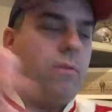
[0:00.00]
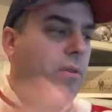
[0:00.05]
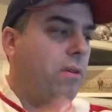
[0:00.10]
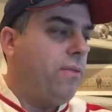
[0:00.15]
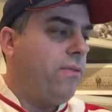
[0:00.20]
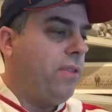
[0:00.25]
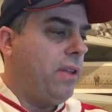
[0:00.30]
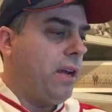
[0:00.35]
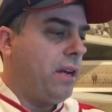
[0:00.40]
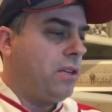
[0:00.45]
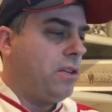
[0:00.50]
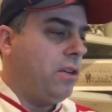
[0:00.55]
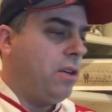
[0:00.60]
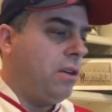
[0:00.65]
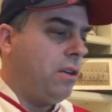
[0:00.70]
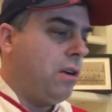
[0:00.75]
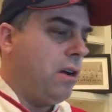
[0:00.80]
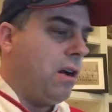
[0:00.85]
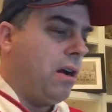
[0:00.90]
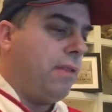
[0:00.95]
of
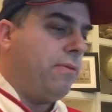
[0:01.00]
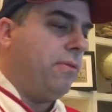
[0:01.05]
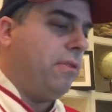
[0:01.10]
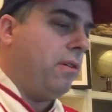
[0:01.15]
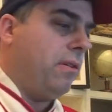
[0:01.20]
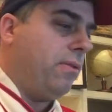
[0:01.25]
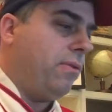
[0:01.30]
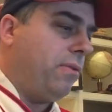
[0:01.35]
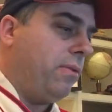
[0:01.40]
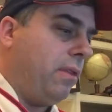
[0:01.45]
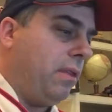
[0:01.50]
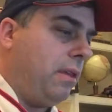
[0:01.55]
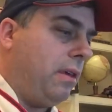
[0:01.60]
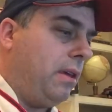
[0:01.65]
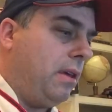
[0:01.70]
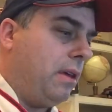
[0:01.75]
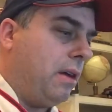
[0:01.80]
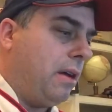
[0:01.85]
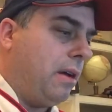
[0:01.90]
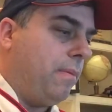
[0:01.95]
reflection off of
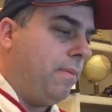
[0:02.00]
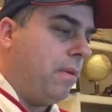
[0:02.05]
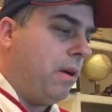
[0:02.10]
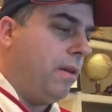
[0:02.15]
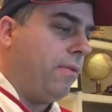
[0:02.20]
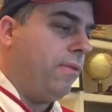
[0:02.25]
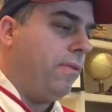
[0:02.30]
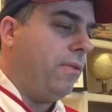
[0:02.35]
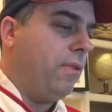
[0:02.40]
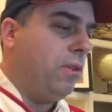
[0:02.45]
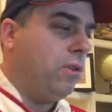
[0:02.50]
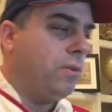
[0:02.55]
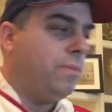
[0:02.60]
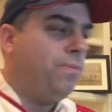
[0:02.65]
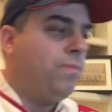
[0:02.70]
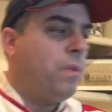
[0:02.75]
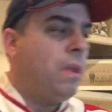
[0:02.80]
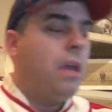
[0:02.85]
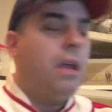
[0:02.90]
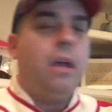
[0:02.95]
the uh, off of those.
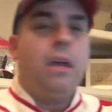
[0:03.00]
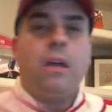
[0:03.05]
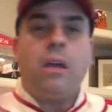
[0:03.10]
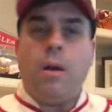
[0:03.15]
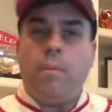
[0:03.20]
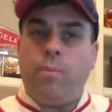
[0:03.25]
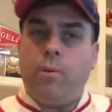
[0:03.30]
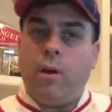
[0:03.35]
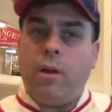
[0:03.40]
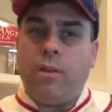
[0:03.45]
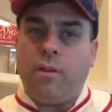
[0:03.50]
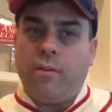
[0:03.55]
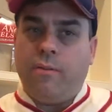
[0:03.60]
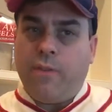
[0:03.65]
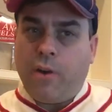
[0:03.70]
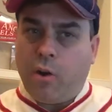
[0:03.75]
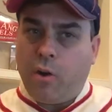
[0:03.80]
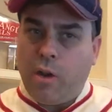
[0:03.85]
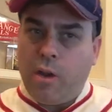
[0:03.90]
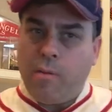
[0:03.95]
Couple other
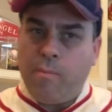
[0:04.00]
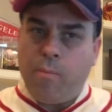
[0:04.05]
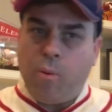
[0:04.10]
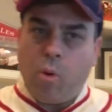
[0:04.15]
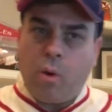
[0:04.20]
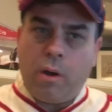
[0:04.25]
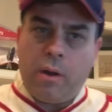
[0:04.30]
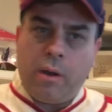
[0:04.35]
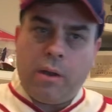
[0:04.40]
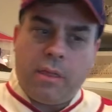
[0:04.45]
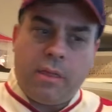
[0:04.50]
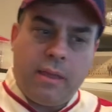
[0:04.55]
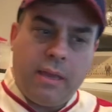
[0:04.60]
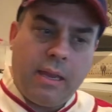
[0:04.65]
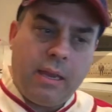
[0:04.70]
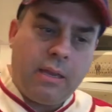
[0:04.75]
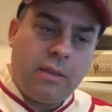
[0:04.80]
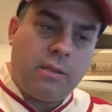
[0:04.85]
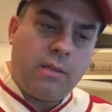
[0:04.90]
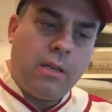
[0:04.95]
very important
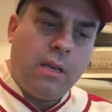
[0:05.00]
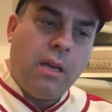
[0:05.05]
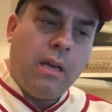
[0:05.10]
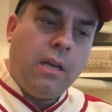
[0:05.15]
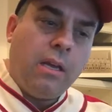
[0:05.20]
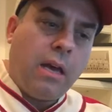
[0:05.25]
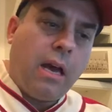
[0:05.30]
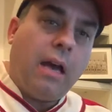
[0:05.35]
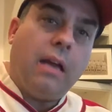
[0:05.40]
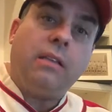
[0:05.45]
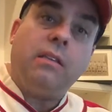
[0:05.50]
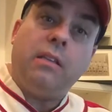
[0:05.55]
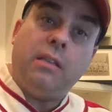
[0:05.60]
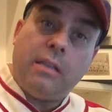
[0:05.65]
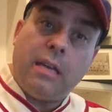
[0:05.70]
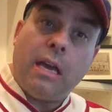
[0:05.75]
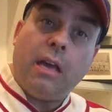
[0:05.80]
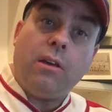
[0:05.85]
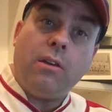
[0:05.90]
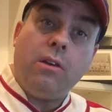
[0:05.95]
things uh, to
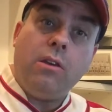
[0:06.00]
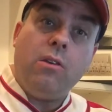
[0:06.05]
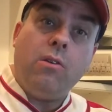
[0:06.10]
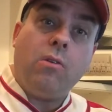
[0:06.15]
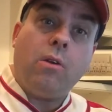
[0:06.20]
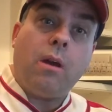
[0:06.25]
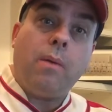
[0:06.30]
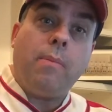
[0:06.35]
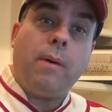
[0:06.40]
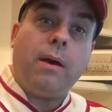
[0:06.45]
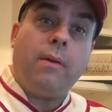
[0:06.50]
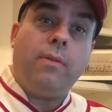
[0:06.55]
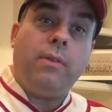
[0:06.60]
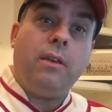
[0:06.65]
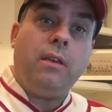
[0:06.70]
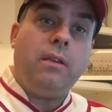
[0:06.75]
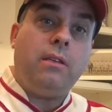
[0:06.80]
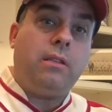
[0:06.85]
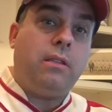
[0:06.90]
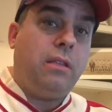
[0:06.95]
tell you about
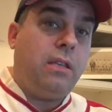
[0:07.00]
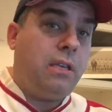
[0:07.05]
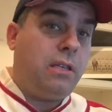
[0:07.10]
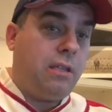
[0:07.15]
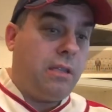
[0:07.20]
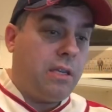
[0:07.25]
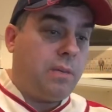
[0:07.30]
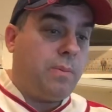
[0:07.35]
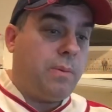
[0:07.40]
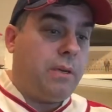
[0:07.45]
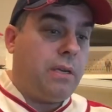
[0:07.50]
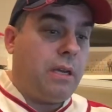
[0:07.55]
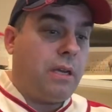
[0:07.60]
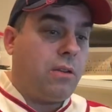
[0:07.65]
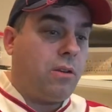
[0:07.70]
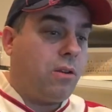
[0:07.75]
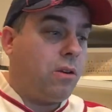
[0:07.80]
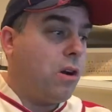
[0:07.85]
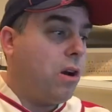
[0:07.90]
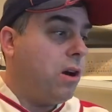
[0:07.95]
these the, this
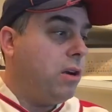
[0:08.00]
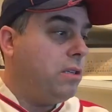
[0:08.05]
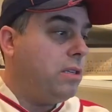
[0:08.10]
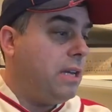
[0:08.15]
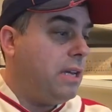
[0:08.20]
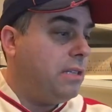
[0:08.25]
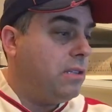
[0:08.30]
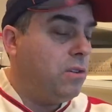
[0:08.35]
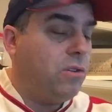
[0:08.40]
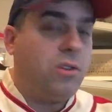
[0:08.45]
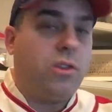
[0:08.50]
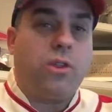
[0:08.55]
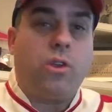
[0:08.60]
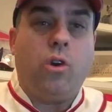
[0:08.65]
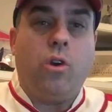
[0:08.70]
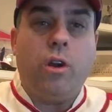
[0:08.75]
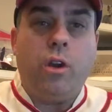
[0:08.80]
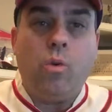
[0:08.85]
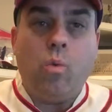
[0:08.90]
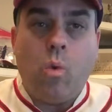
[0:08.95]
particular cards is there's
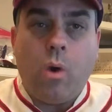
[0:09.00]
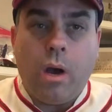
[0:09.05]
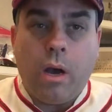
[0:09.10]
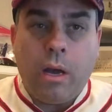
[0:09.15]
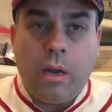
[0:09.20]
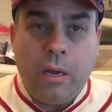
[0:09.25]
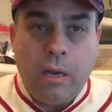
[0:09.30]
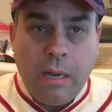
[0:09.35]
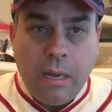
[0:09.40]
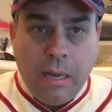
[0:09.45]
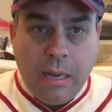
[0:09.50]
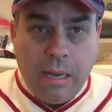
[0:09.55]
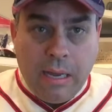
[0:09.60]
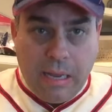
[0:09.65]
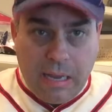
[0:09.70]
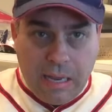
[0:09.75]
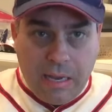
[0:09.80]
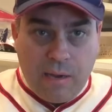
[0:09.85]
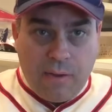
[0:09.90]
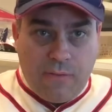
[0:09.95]
31
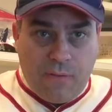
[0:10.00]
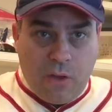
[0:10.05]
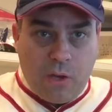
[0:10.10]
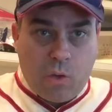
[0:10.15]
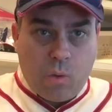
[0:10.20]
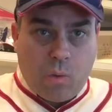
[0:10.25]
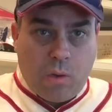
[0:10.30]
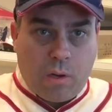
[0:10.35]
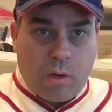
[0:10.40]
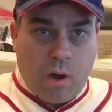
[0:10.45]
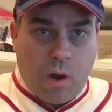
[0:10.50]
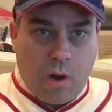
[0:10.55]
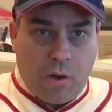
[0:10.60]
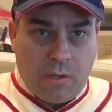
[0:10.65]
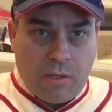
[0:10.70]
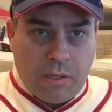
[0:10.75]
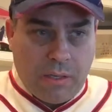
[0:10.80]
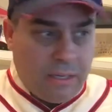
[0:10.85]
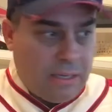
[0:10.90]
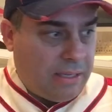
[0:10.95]
individual
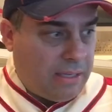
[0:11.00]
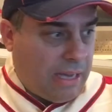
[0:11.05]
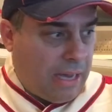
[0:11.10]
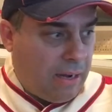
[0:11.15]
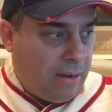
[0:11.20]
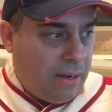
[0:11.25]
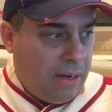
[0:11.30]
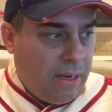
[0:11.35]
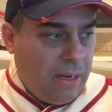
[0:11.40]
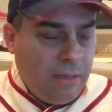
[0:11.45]
cards in the set,